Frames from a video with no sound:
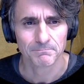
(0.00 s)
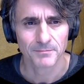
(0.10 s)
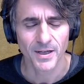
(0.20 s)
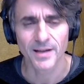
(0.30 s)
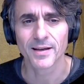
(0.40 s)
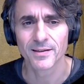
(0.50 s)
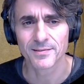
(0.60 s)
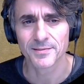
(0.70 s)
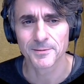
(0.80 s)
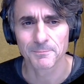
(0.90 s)
I
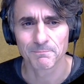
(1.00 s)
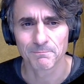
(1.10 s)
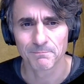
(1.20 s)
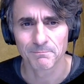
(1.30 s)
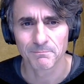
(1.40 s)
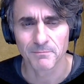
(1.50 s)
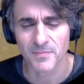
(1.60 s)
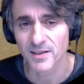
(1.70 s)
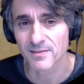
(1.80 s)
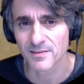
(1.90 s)
guess
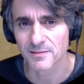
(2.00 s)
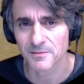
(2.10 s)
that's it.